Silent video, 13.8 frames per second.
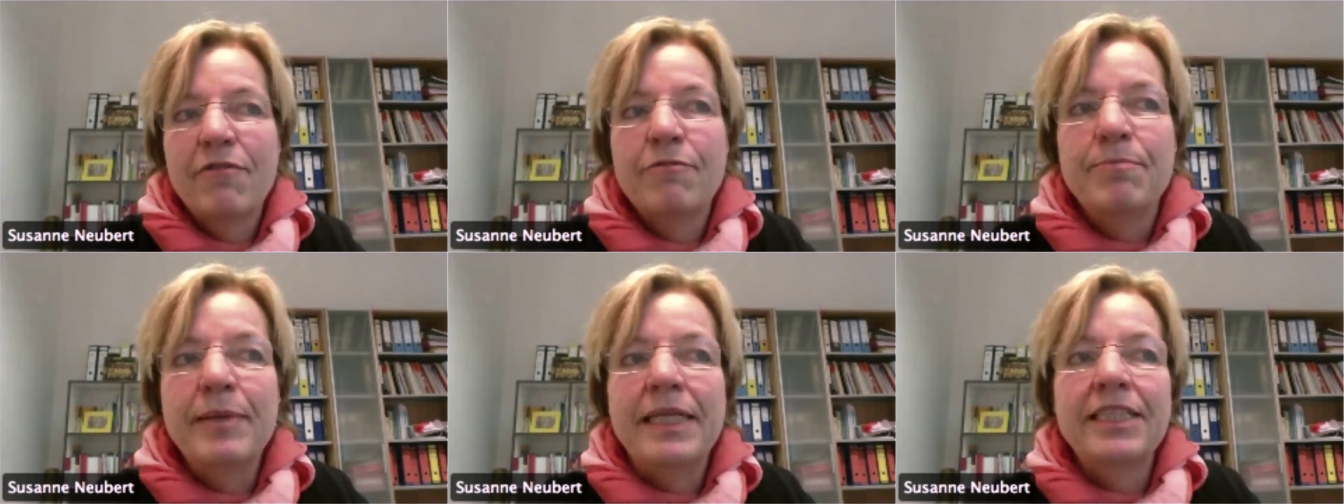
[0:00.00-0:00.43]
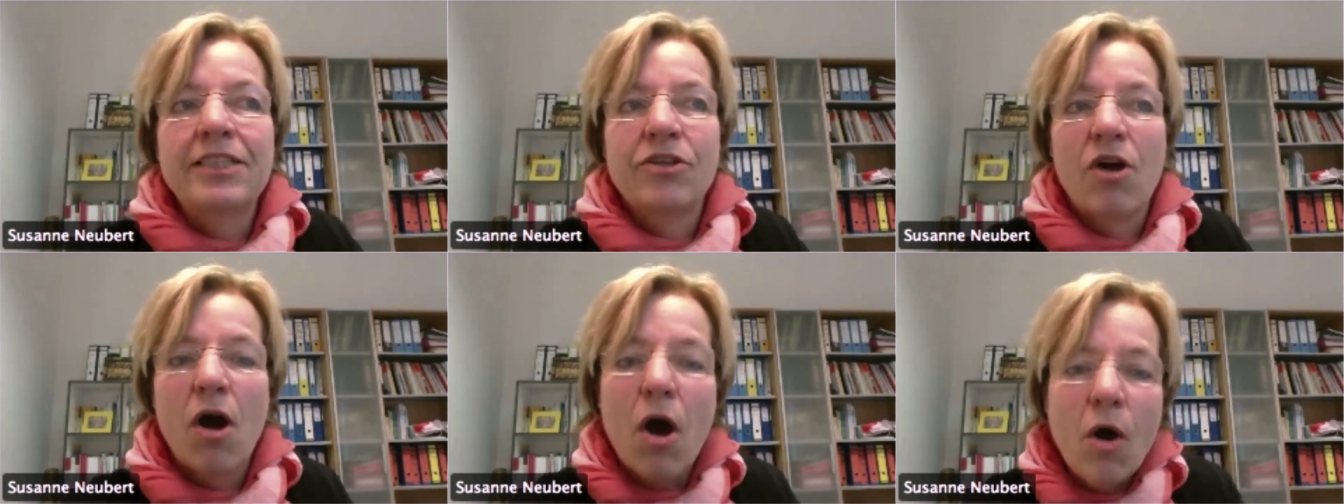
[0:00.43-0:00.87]
built
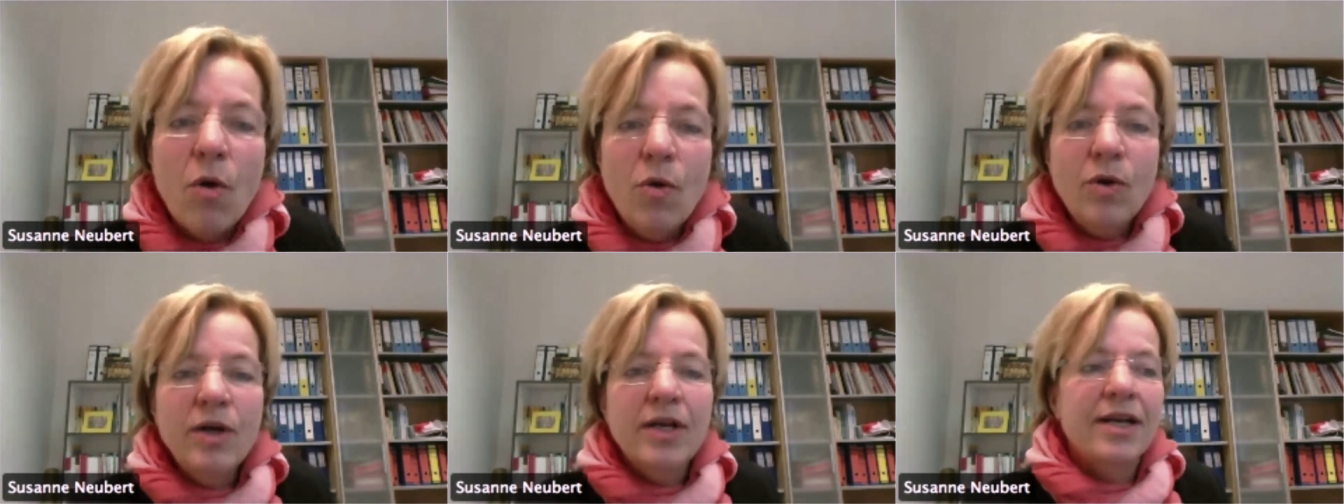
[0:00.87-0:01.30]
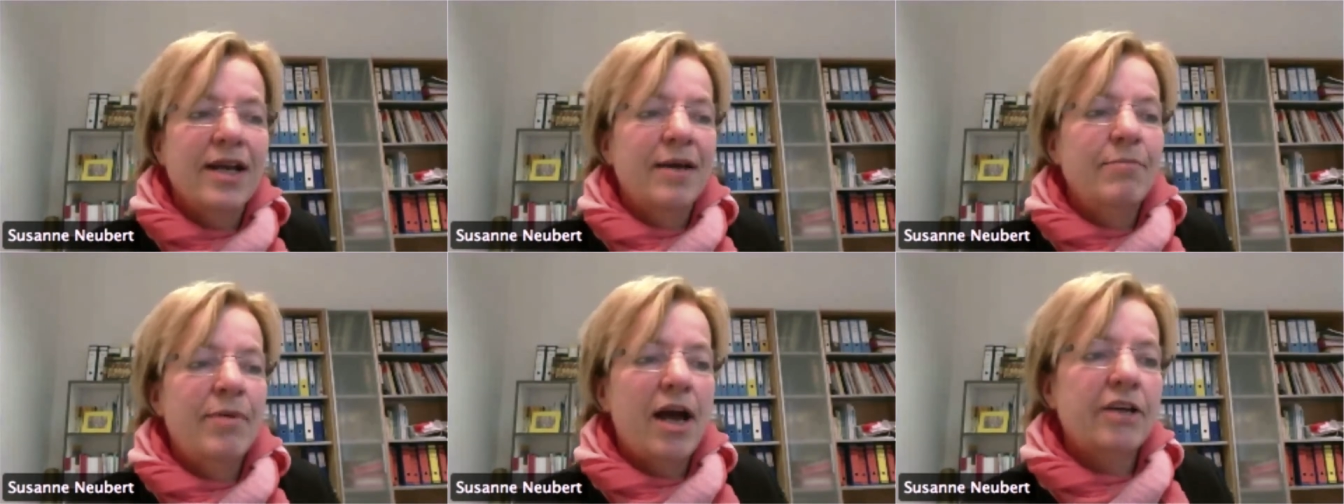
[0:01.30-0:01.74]
your own
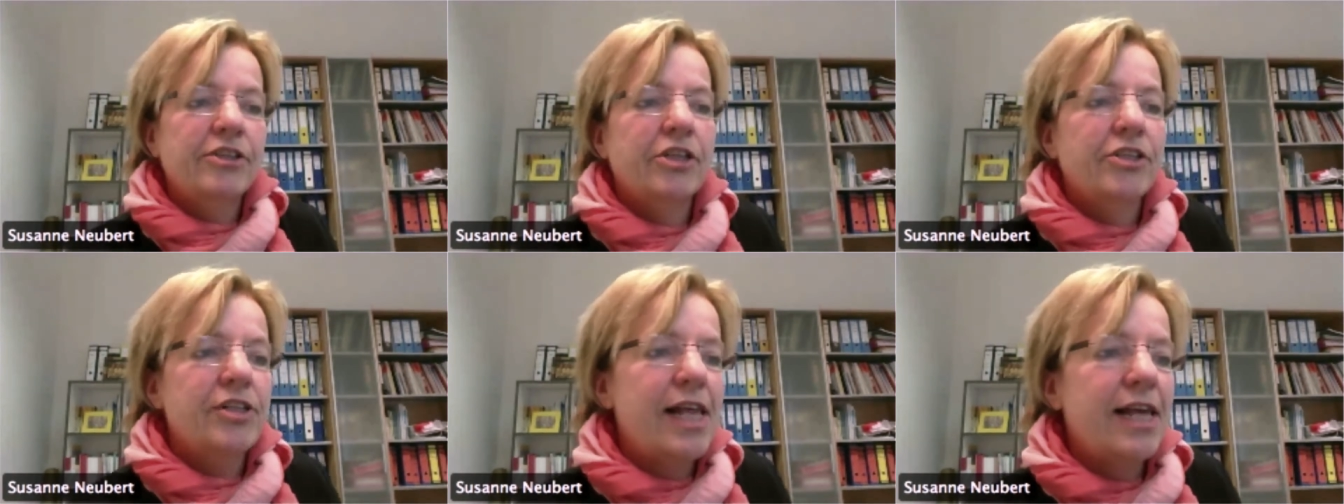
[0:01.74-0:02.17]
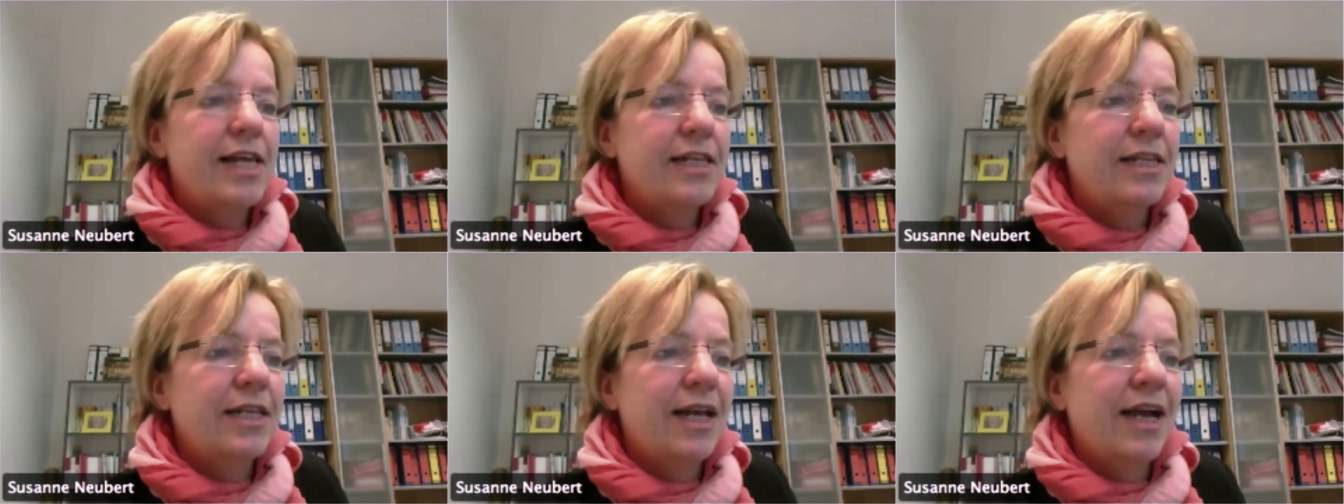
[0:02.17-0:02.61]

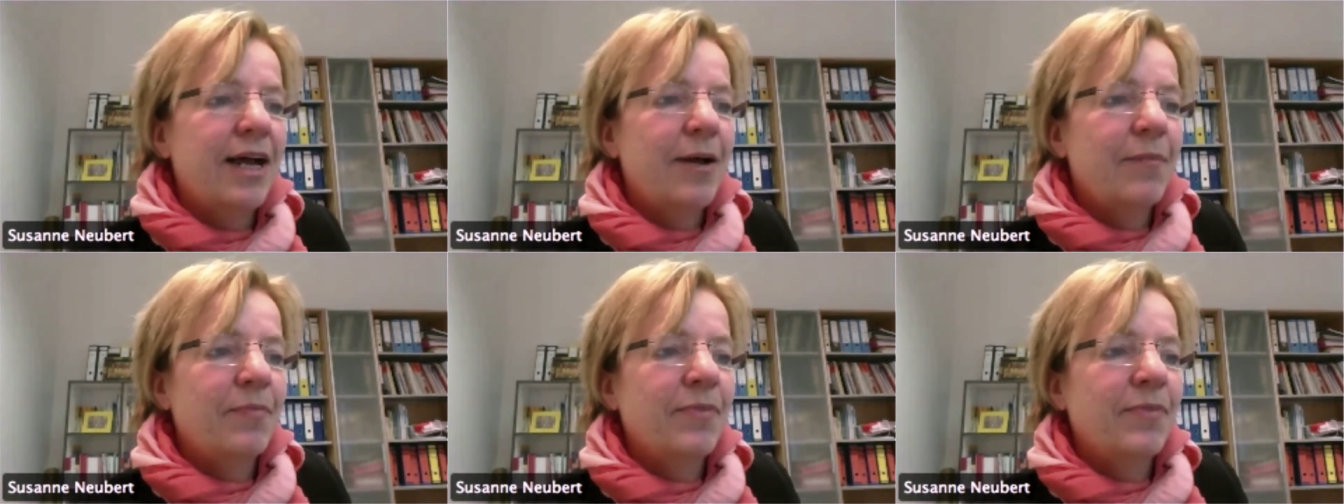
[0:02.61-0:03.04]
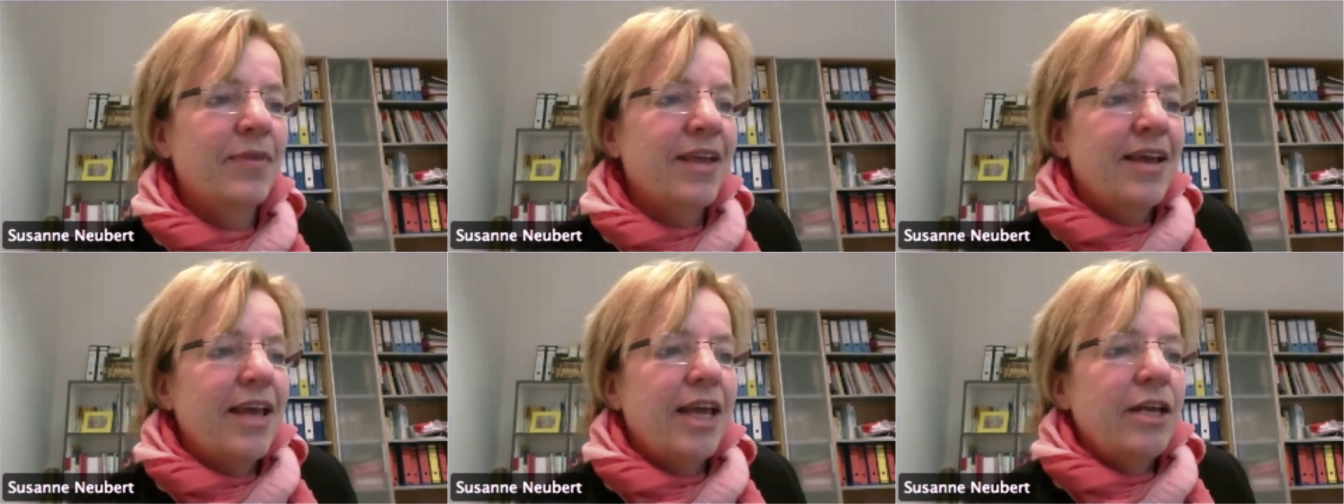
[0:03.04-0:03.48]
parallel
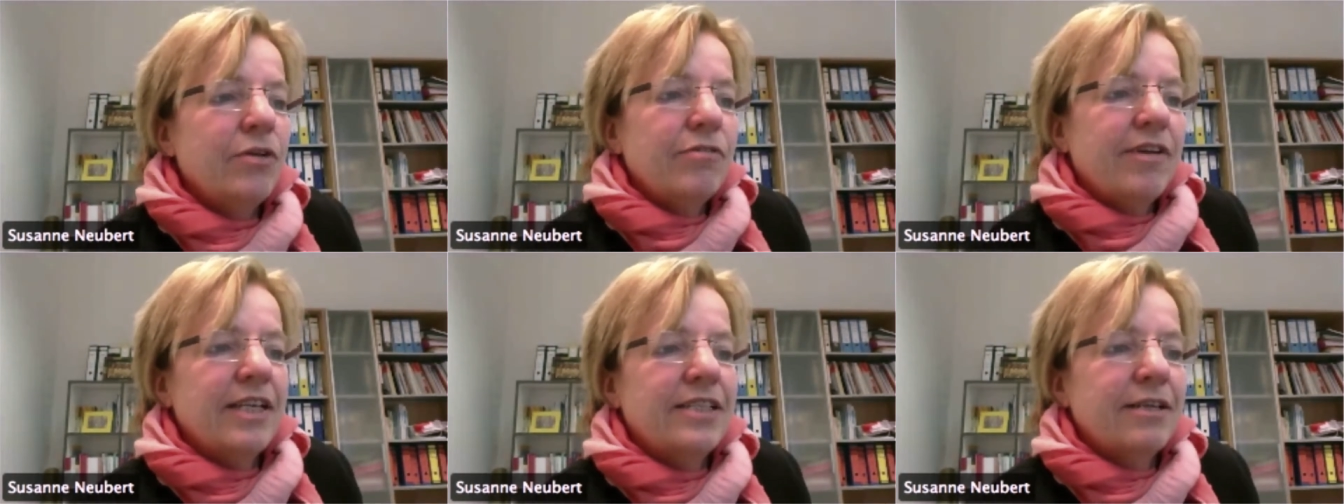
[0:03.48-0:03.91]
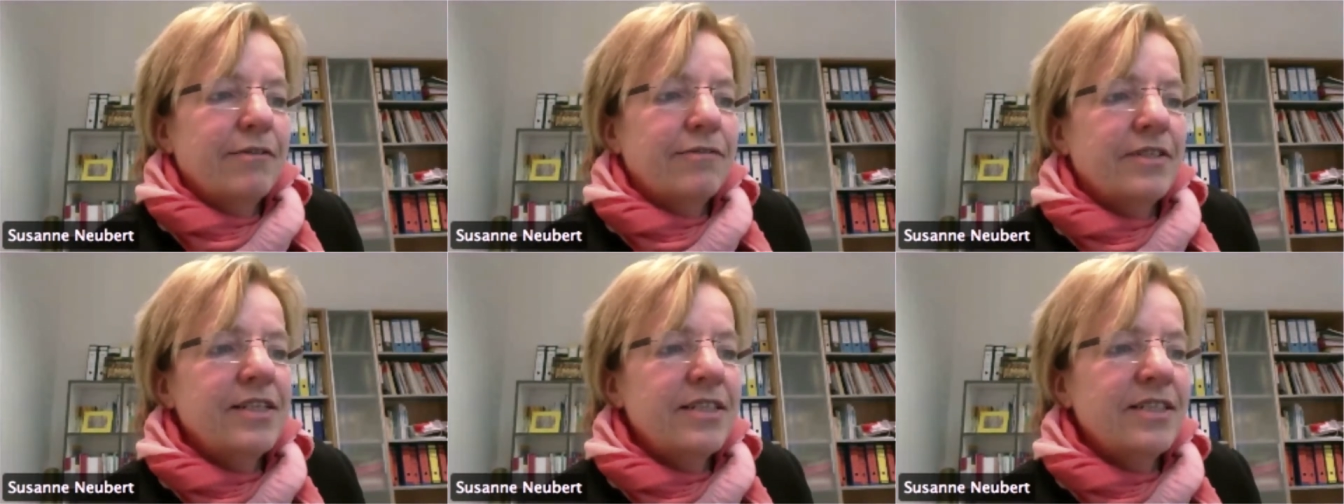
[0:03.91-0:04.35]
innovative
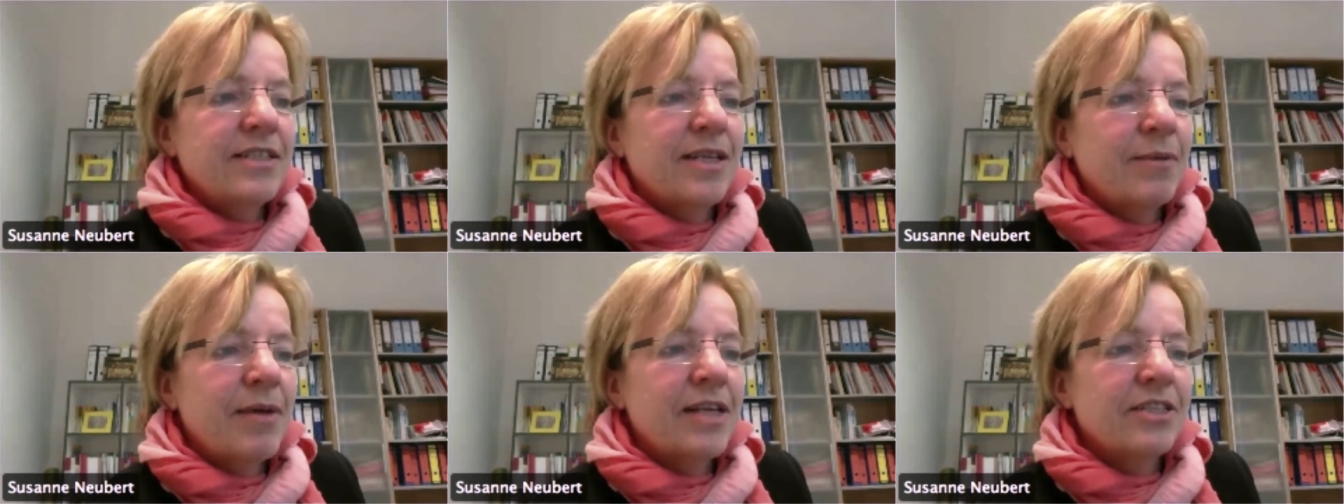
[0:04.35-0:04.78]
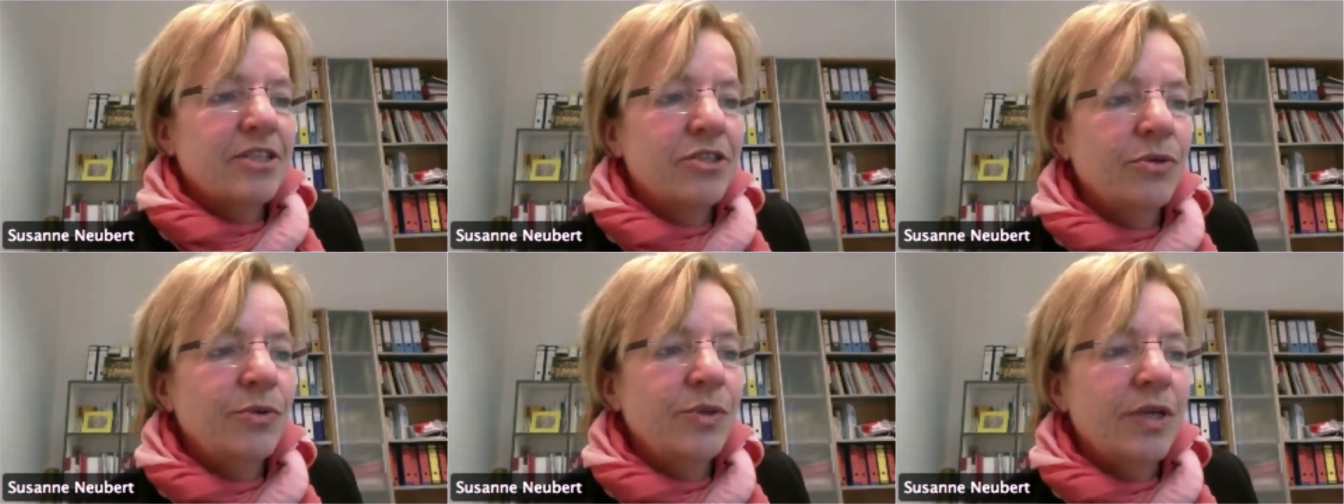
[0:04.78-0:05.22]
system as a
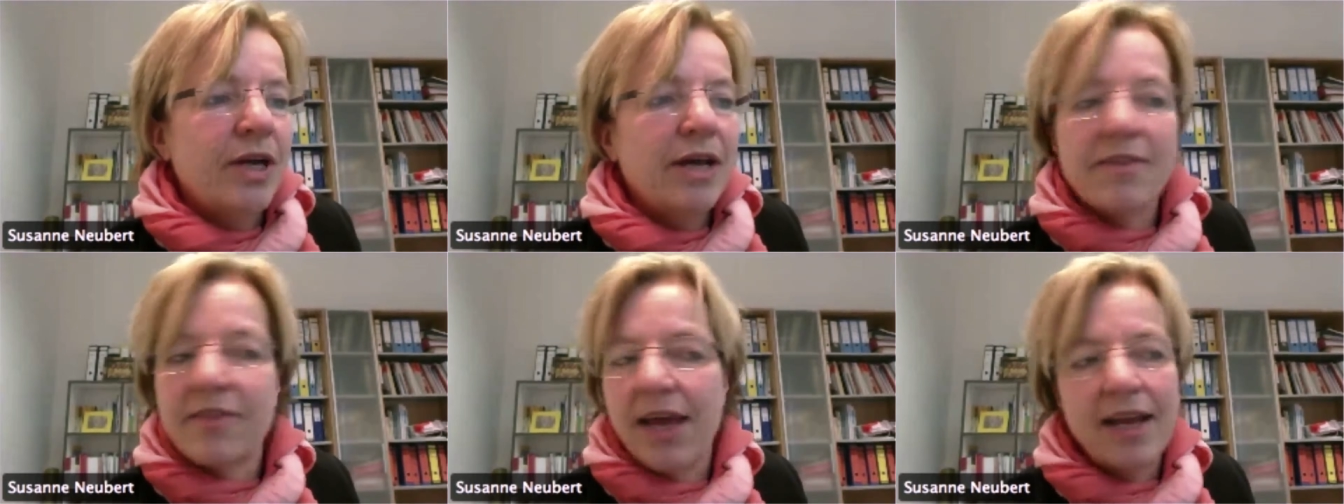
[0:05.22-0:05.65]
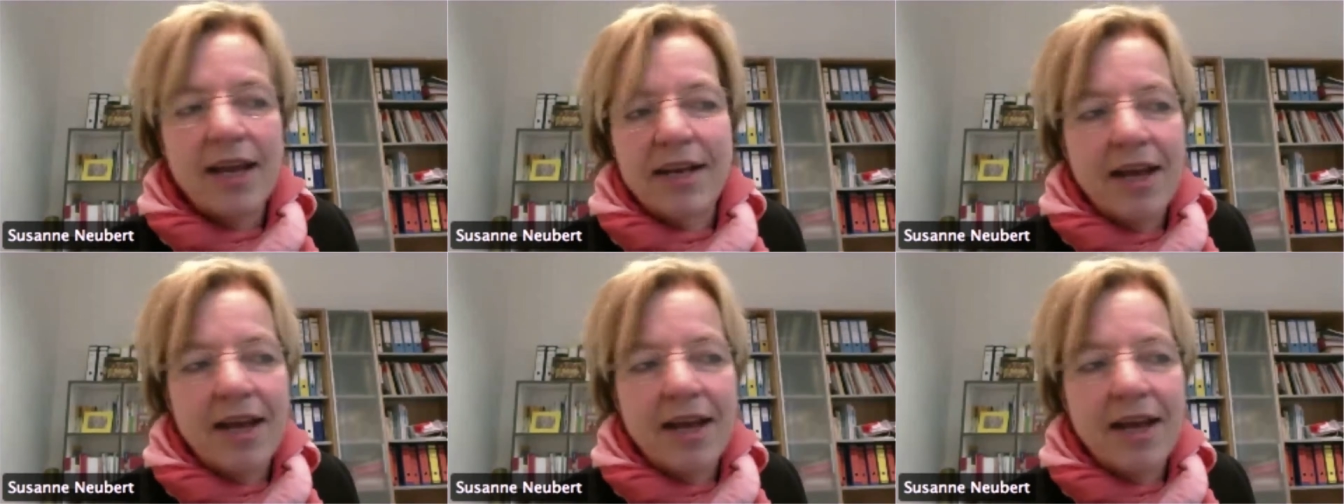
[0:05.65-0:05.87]
donor, then